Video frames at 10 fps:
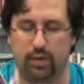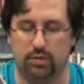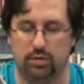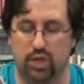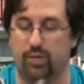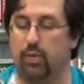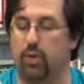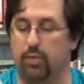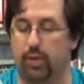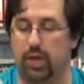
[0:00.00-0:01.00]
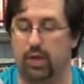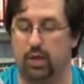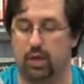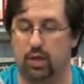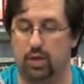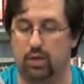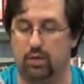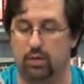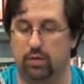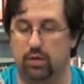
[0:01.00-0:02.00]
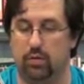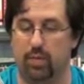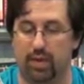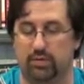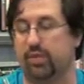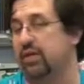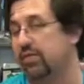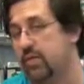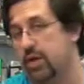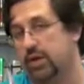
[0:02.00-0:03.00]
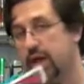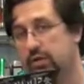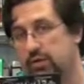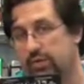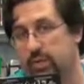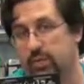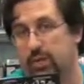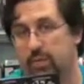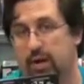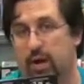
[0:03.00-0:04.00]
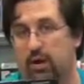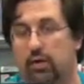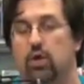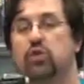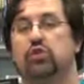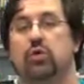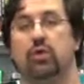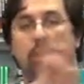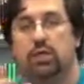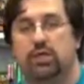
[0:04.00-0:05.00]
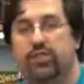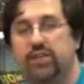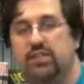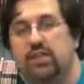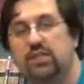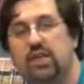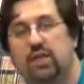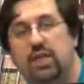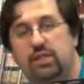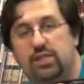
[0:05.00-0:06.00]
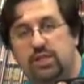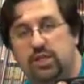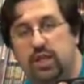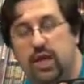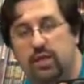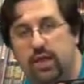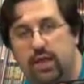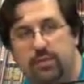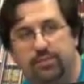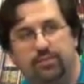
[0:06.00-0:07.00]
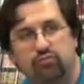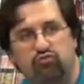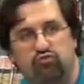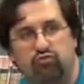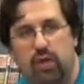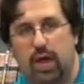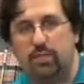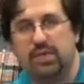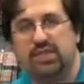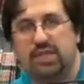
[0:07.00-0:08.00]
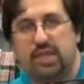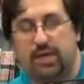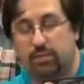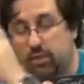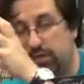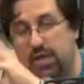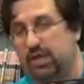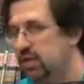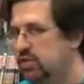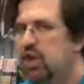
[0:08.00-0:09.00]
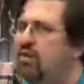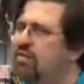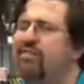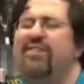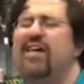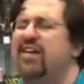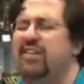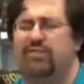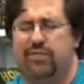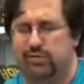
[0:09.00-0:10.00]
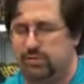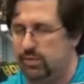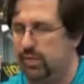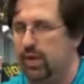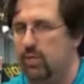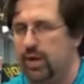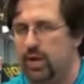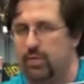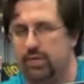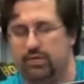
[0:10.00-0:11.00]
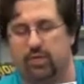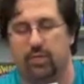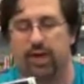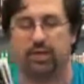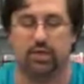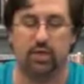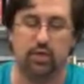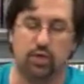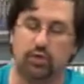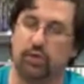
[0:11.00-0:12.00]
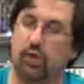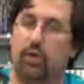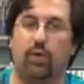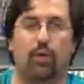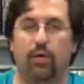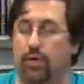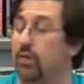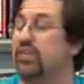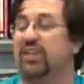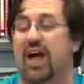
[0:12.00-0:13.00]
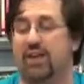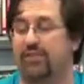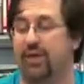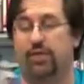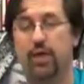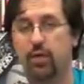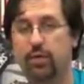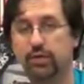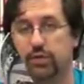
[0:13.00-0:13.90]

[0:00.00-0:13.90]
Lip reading: some of them were playing, males playing female characters, female playing men characters. So suffice it to say, the CGI, the NPC personalities are very confused when they wake up in these other bodies. So it was a lot of fun. The artwork's